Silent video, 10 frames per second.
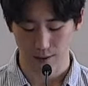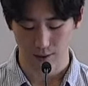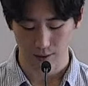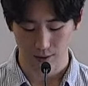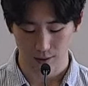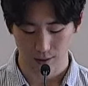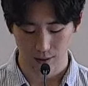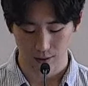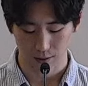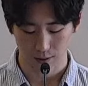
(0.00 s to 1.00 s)

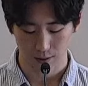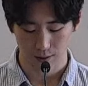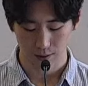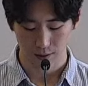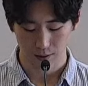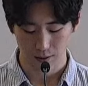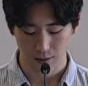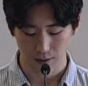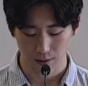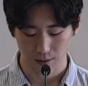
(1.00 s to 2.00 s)

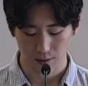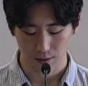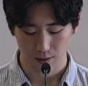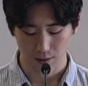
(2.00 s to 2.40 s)
[no speech]